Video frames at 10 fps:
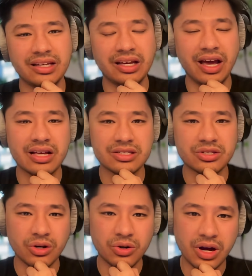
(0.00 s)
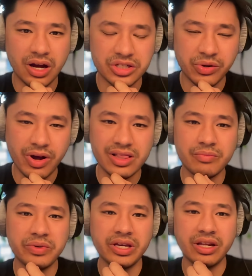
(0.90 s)
Yeah, so Joel
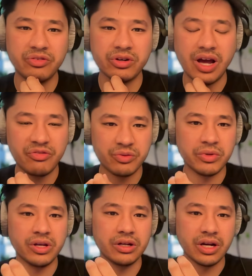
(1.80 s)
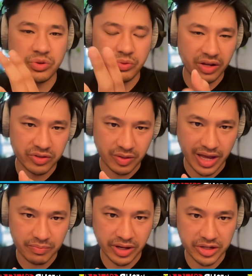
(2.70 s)
Embiid, if you're not familiar, as we wait for the
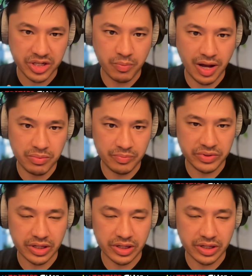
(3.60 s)
back page to pop up